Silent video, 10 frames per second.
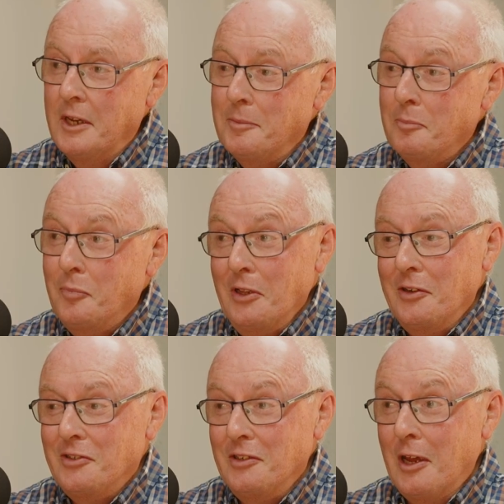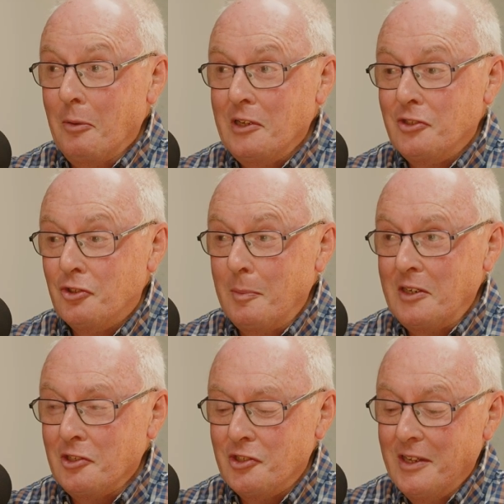Yeah, brilliant. No, well, it's
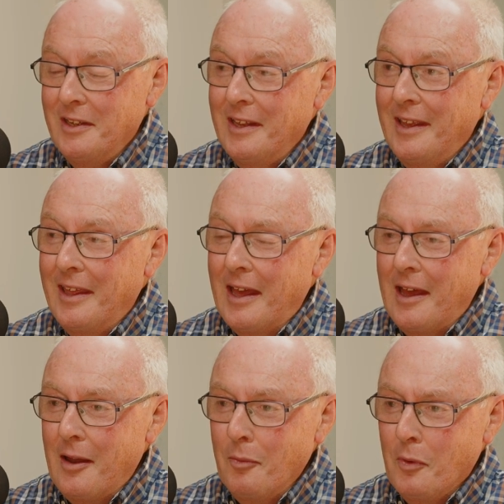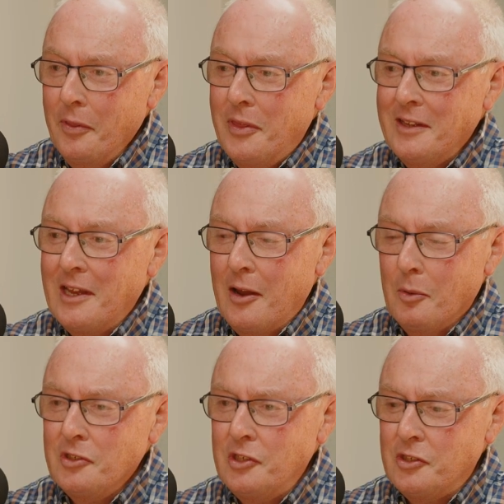tremendous. One thing that I
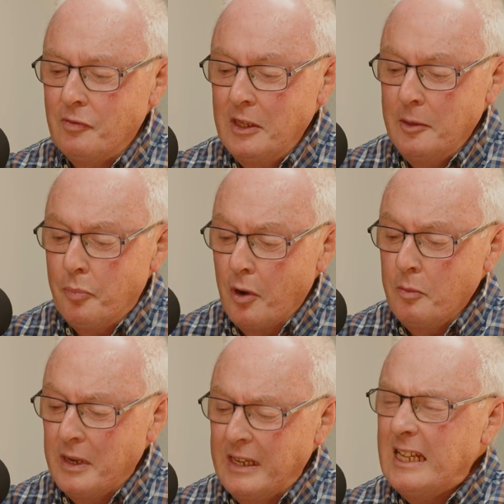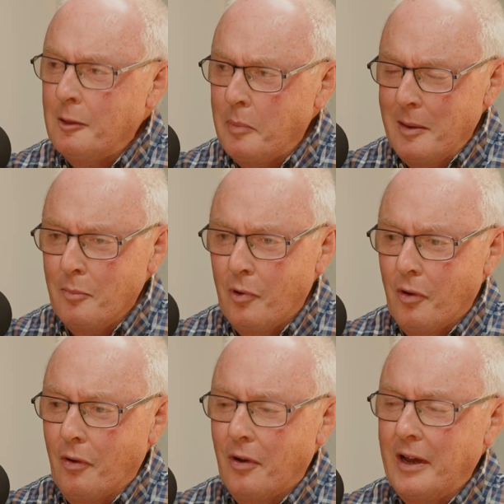wanted to really probe a little bit
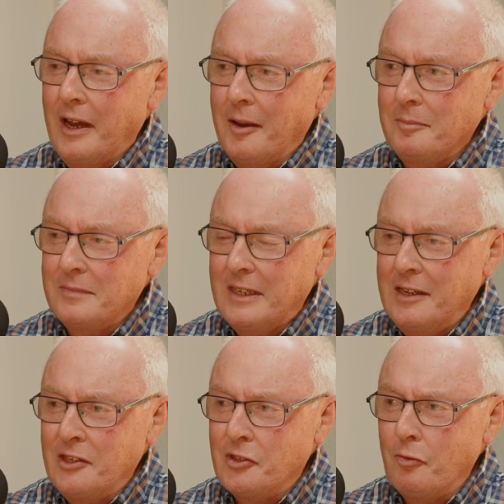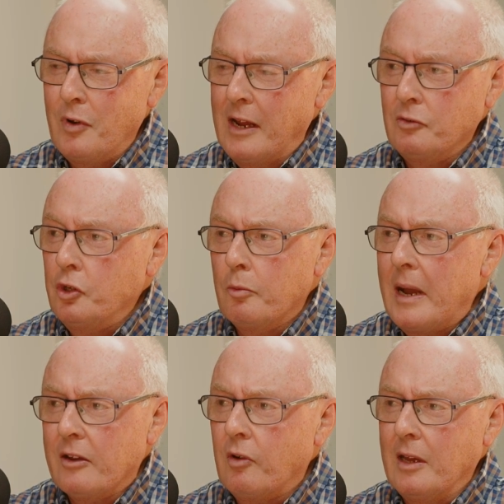more is around your
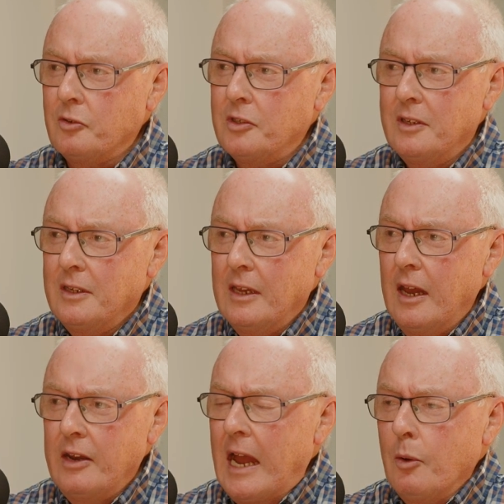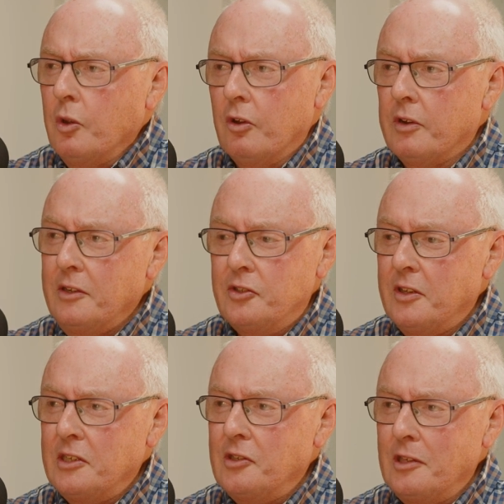background and how you got
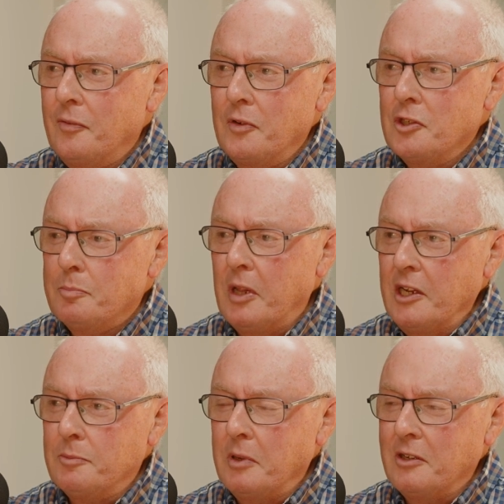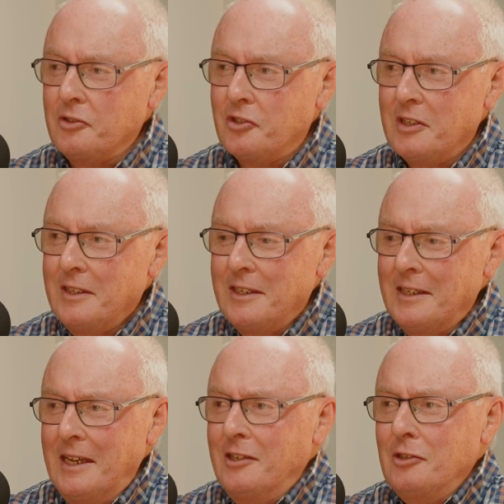into this in the first place, because
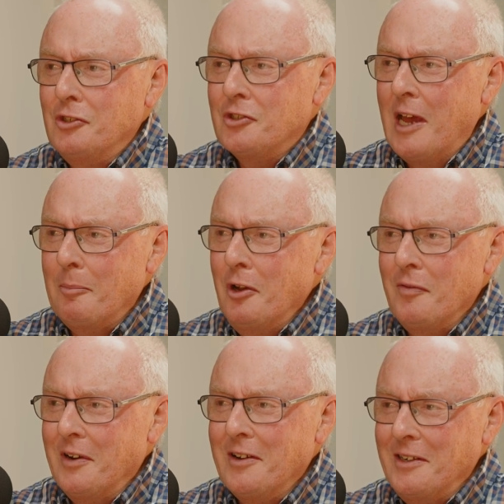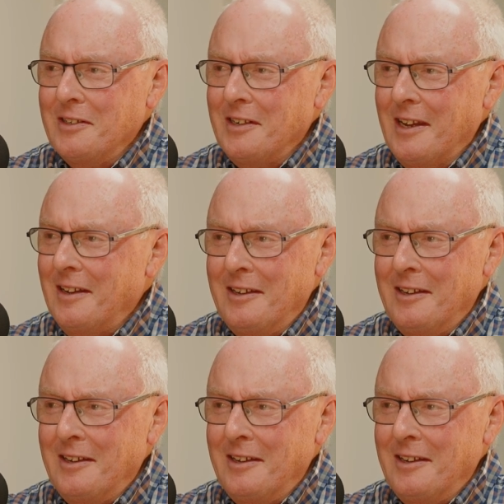it didn't just happen overnight, did it?